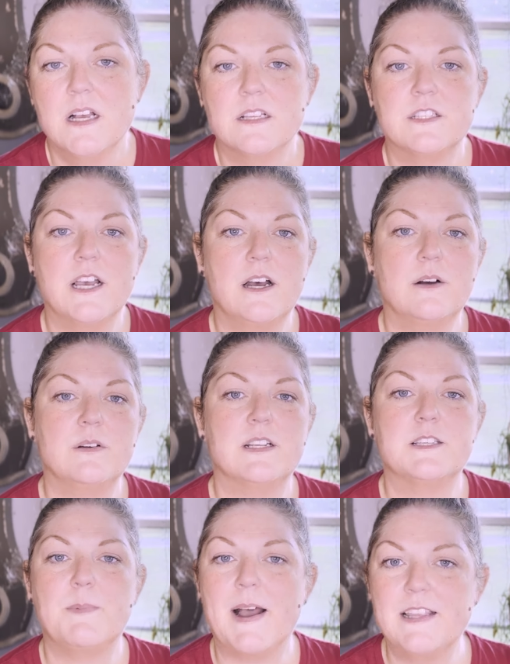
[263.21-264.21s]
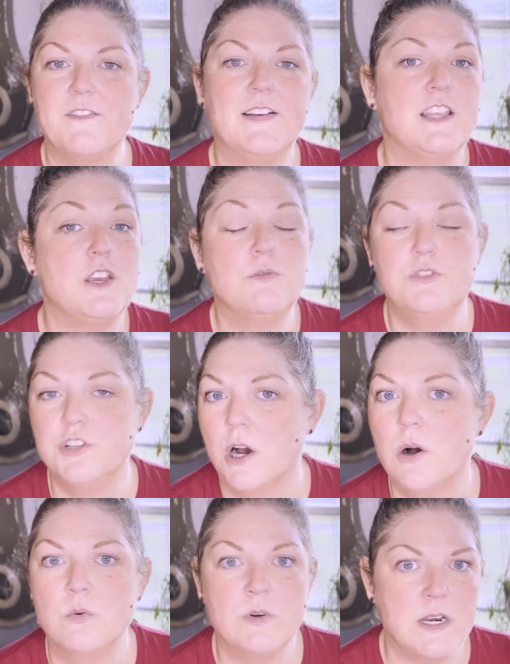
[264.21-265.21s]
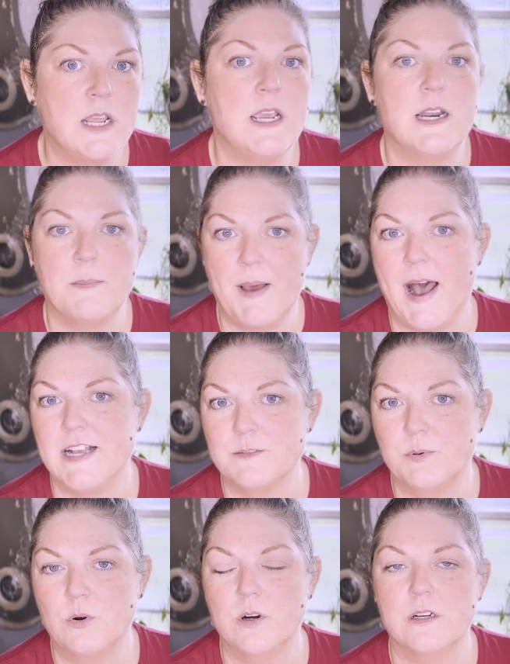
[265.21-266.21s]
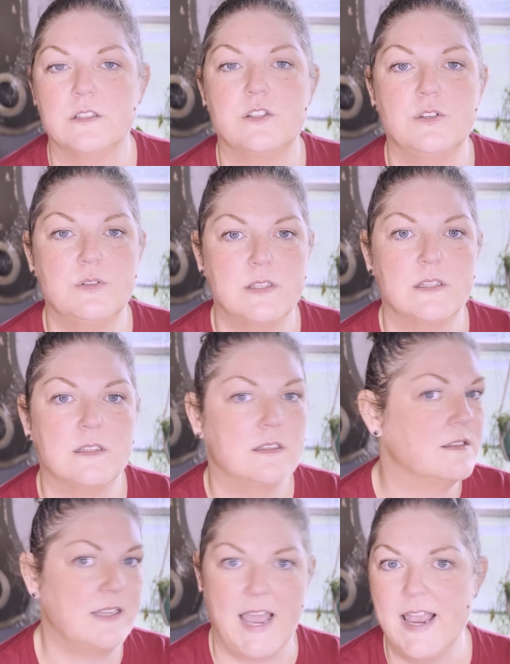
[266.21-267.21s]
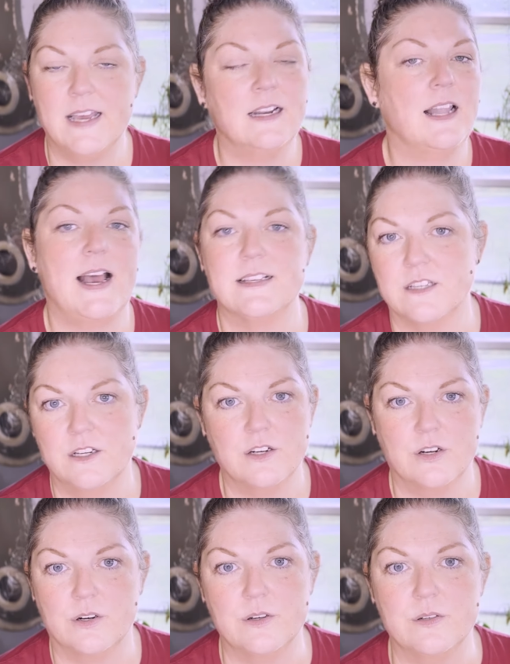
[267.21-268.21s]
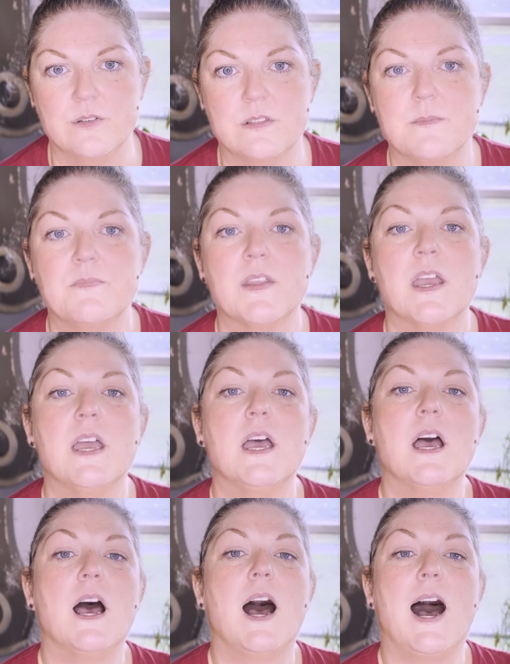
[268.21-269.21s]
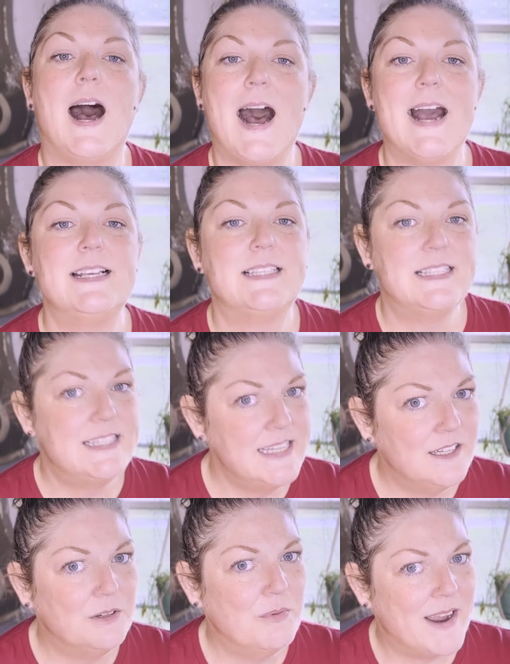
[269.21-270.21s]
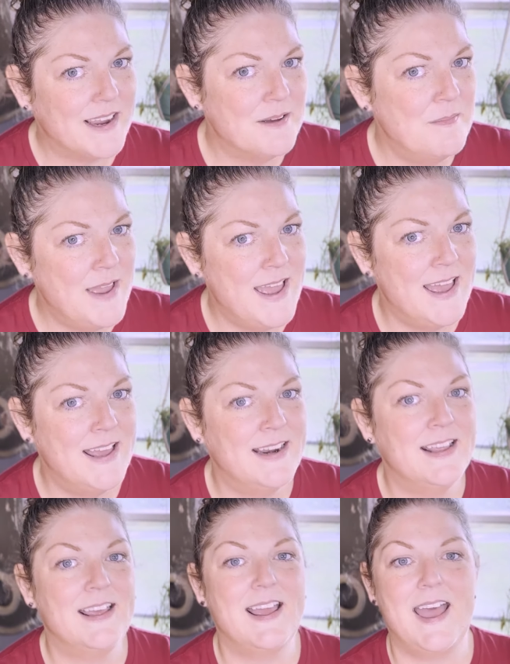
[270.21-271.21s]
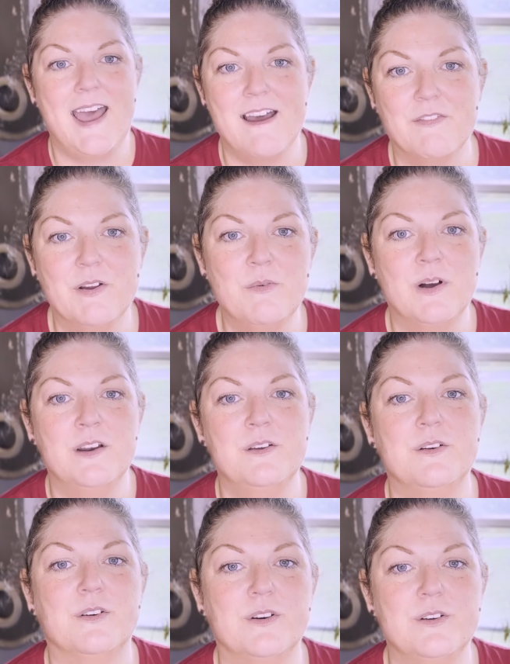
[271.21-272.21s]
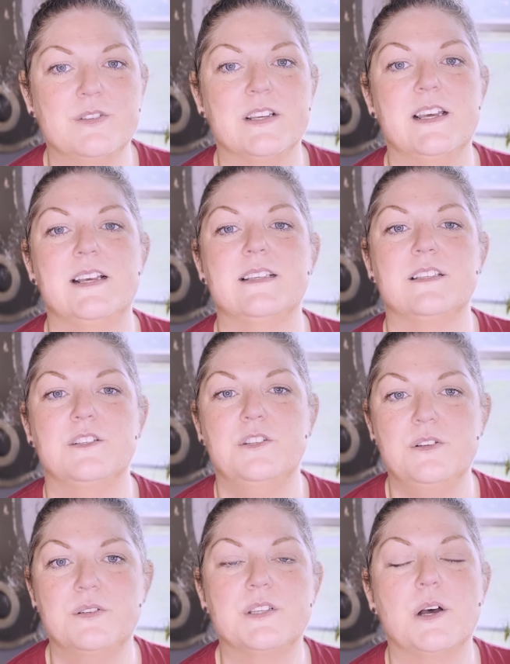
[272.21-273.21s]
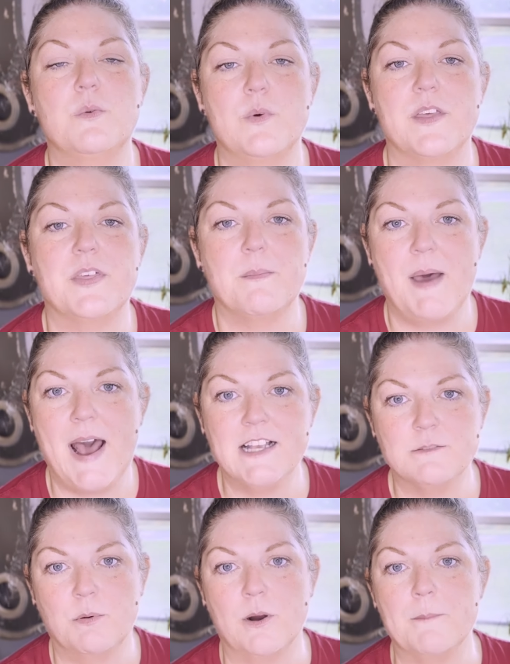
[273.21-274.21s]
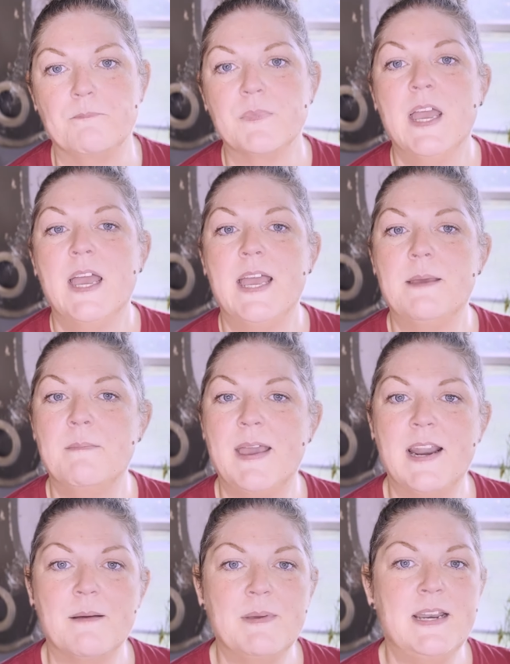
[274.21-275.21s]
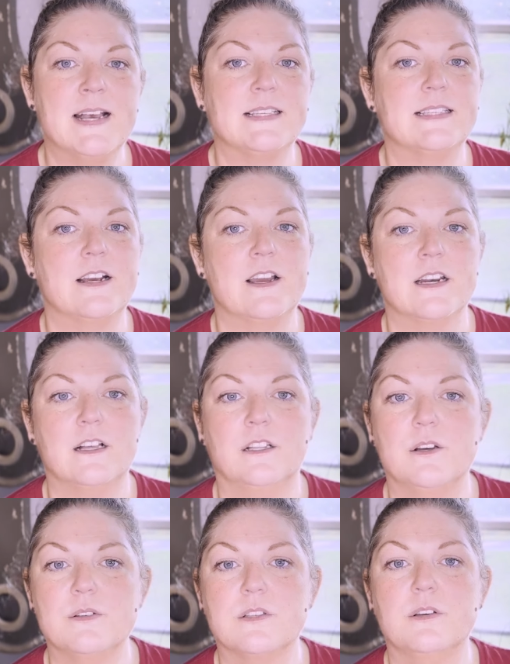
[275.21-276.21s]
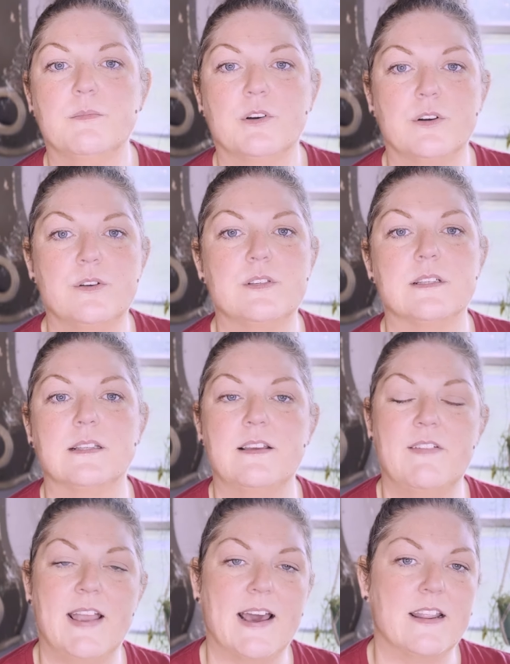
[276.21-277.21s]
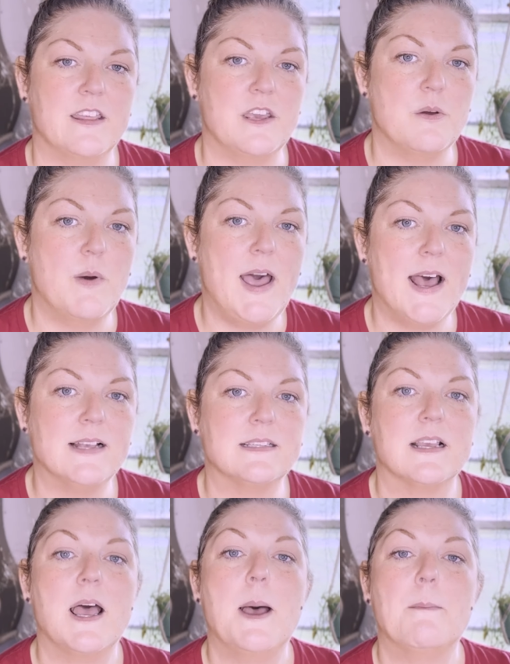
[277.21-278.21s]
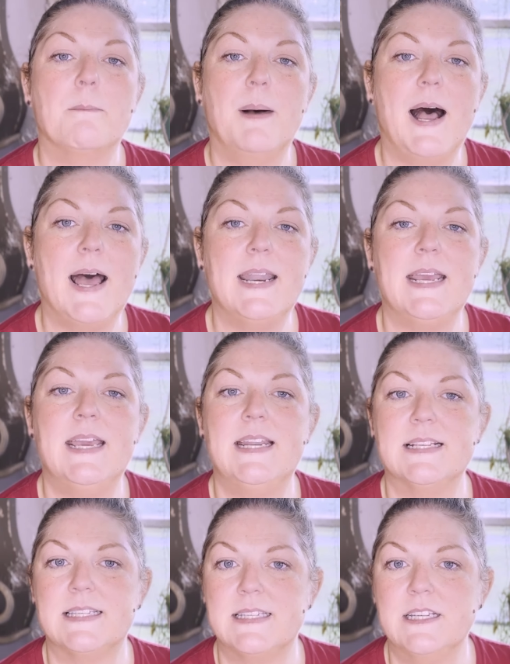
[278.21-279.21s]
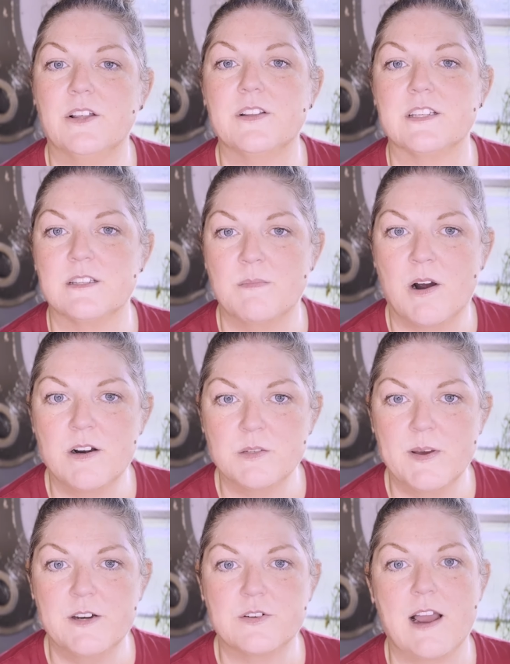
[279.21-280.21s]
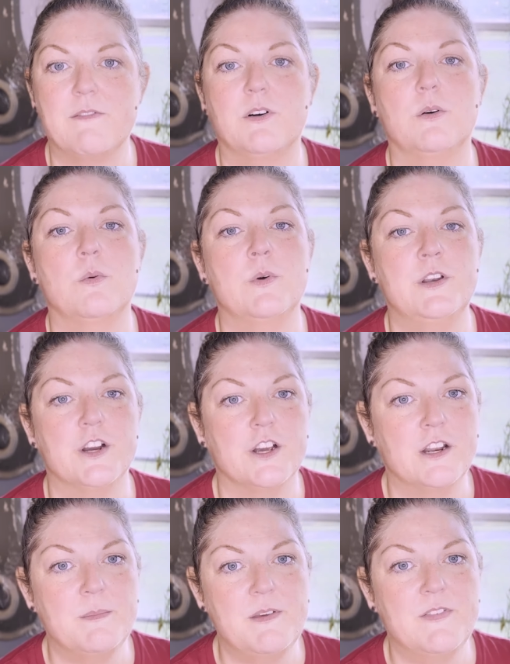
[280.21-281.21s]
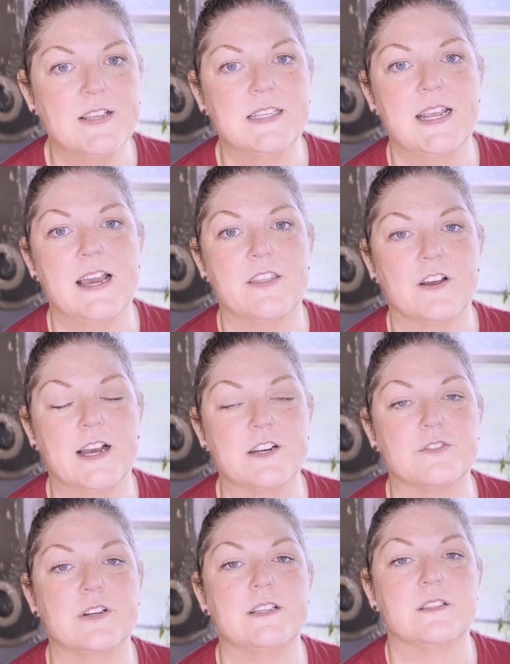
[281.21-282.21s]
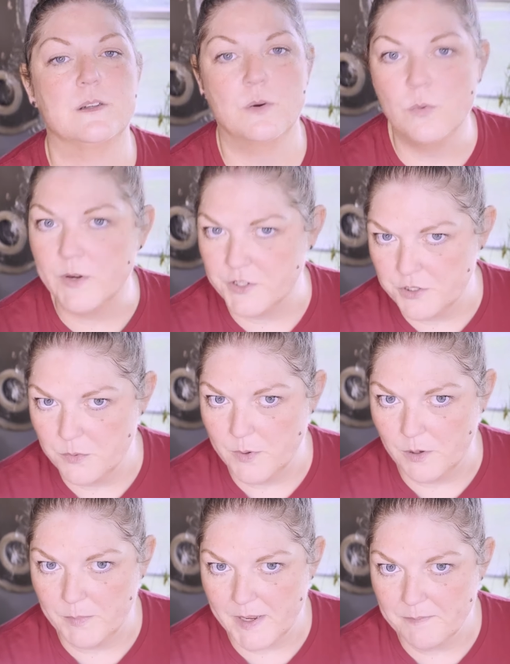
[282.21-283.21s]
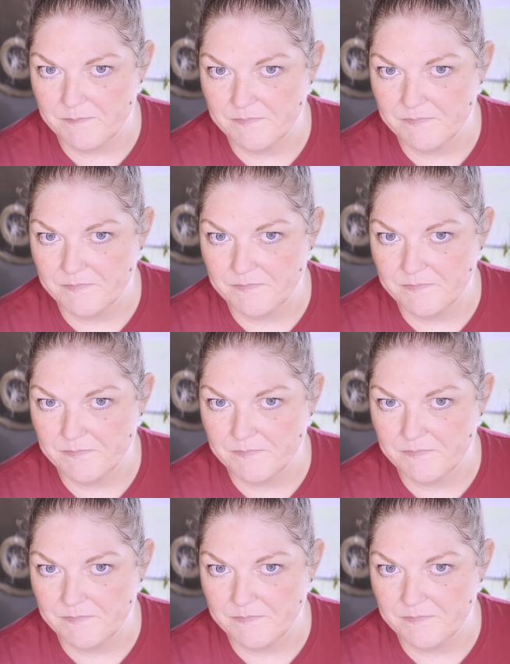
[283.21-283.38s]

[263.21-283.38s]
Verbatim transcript: So, despite the fact that you don't need a passport to take an Alaskan cruise, I still recommend everyone who cruises do so with a passport. It may not be necessary on closed-loop cruises leaving out of the U S, but it is still the smartest way to travel when you're going to be visiting other countries, which you will be.